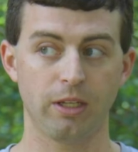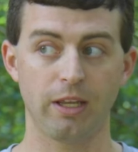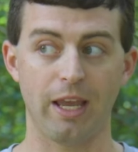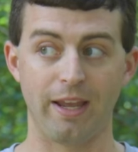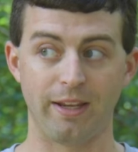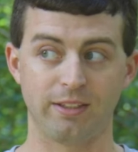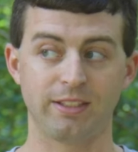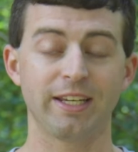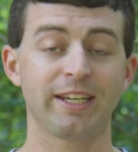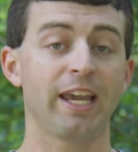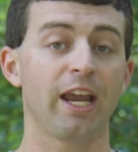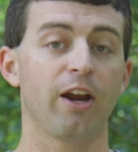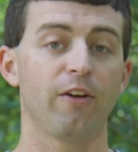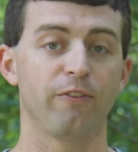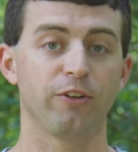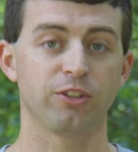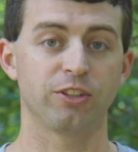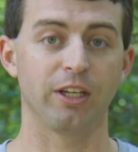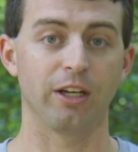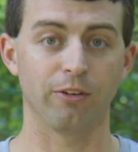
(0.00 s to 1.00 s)
hey, take care of
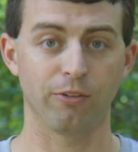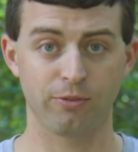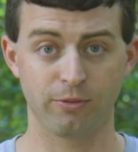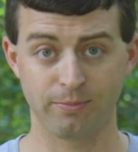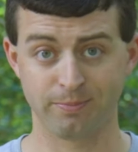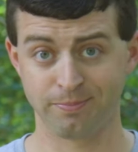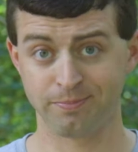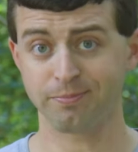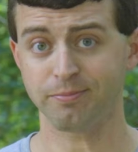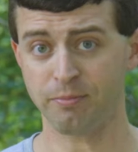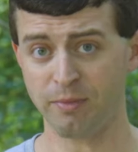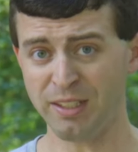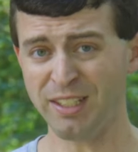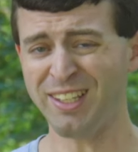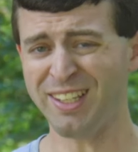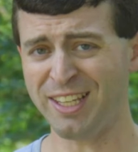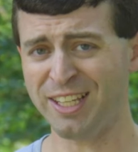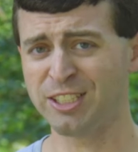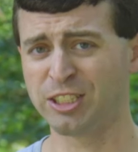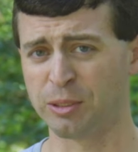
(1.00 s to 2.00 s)
yourself.
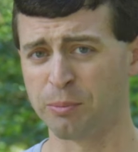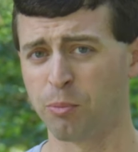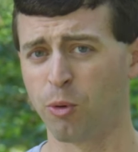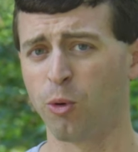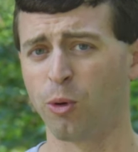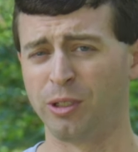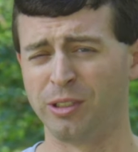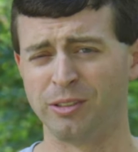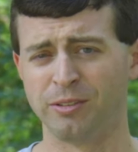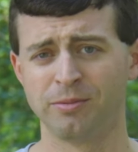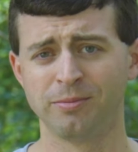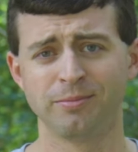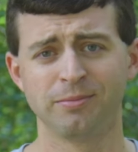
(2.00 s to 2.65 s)
It's important.